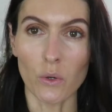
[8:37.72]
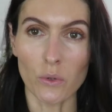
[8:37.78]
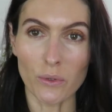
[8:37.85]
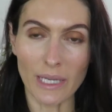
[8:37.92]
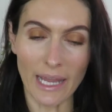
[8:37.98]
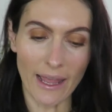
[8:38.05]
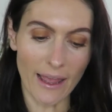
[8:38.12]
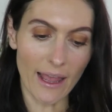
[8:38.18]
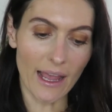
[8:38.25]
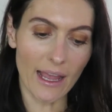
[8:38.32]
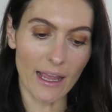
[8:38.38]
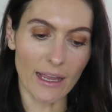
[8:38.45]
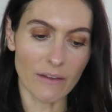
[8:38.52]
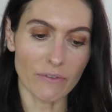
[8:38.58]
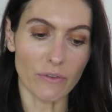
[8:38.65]

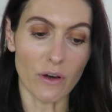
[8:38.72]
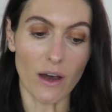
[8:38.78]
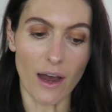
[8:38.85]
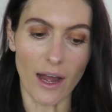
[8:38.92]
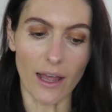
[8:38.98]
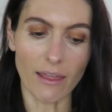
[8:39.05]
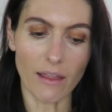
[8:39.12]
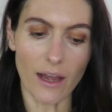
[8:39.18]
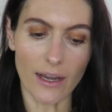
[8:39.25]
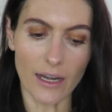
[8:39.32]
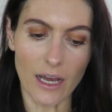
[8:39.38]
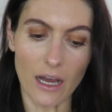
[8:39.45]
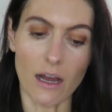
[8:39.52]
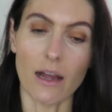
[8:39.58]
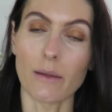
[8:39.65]
Okay, for
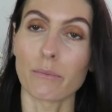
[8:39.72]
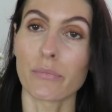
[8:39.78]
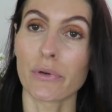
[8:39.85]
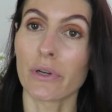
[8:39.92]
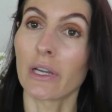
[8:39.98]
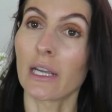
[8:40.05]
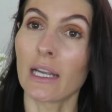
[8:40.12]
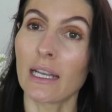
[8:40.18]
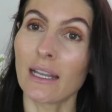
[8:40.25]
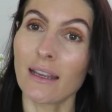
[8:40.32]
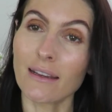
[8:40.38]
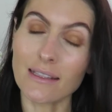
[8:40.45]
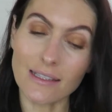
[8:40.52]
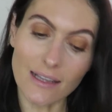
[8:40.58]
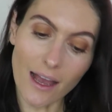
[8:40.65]
highlighter, I'm pretty
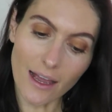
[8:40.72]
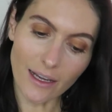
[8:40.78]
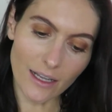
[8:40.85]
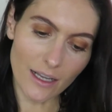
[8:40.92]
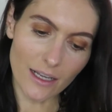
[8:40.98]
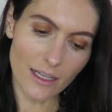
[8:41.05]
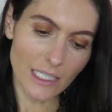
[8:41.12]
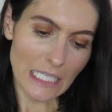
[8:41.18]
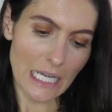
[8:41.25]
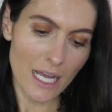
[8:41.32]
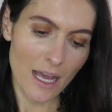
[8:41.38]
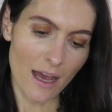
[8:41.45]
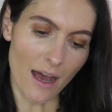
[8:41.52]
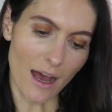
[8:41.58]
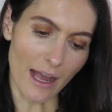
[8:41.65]
excited.
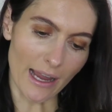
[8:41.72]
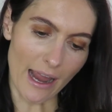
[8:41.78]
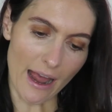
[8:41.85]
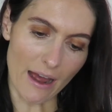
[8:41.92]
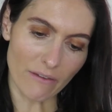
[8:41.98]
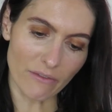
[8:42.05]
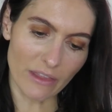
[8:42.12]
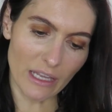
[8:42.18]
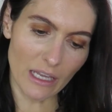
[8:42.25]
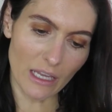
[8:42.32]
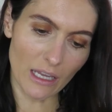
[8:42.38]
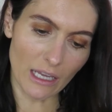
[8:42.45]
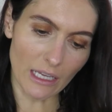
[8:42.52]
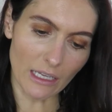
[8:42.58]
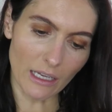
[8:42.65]
I have
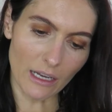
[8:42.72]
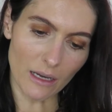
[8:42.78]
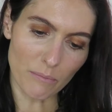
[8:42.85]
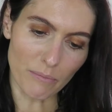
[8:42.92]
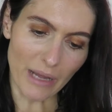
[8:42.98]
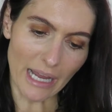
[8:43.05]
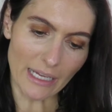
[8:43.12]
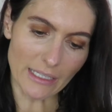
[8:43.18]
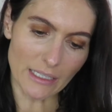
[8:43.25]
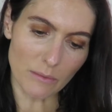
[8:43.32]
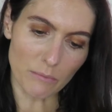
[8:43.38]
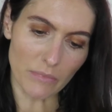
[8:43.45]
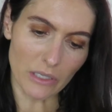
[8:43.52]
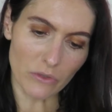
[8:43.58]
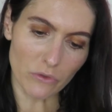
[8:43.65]
the Inika
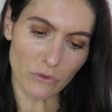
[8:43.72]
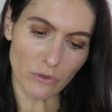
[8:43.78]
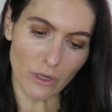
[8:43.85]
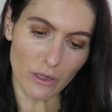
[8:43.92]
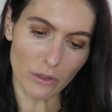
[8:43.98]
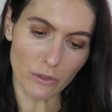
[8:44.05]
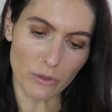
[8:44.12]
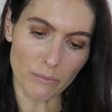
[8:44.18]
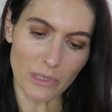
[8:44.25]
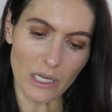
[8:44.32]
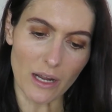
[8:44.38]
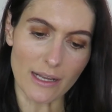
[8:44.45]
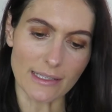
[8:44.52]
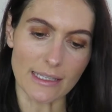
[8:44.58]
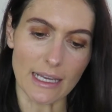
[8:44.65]
Baked Mineral
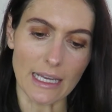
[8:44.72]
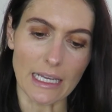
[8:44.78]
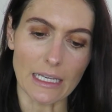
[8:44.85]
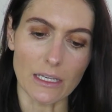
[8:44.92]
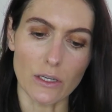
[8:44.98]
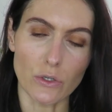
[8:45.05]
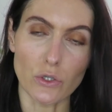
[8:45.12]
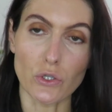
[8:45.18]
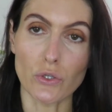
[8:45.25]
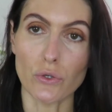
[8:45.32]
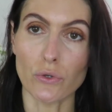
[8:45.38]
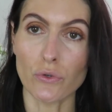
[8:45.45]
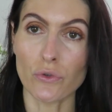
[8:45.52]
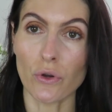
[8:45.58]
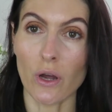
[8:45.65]
Illuminizer in
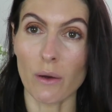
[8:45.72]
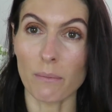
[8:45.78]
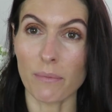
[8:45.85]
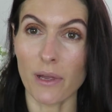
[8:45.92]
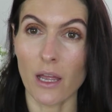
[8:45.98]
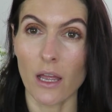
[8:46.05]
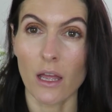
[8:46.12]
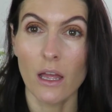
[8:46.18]
Dewdrop.